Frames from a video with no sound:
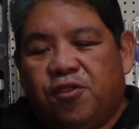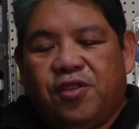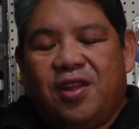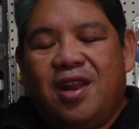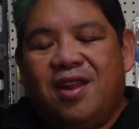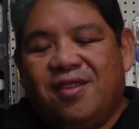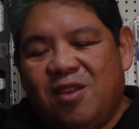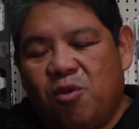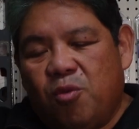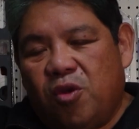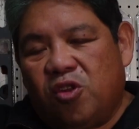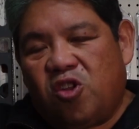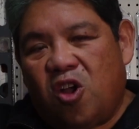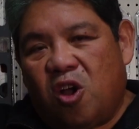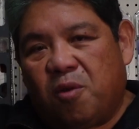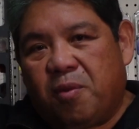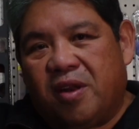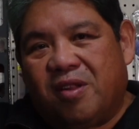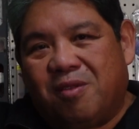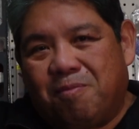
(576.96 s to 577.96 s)
the next thing I want to talk
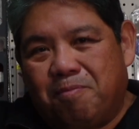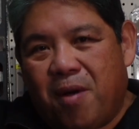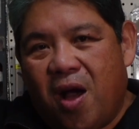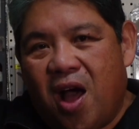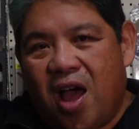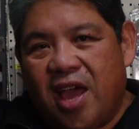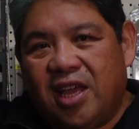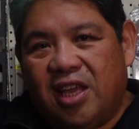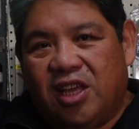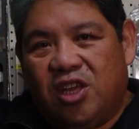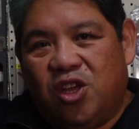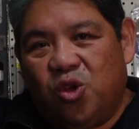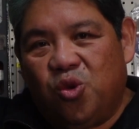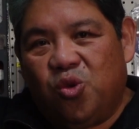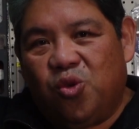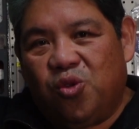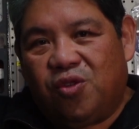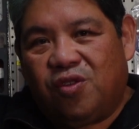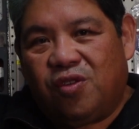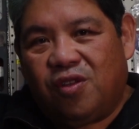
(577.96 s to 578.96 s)
about is buying
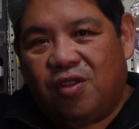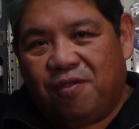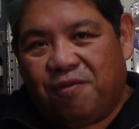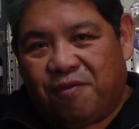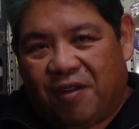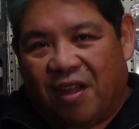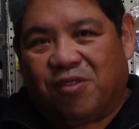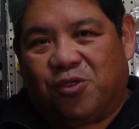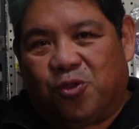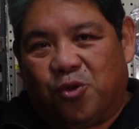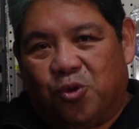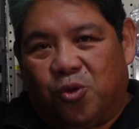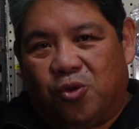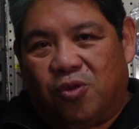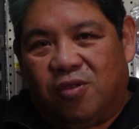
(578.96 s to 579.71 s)
used Festool.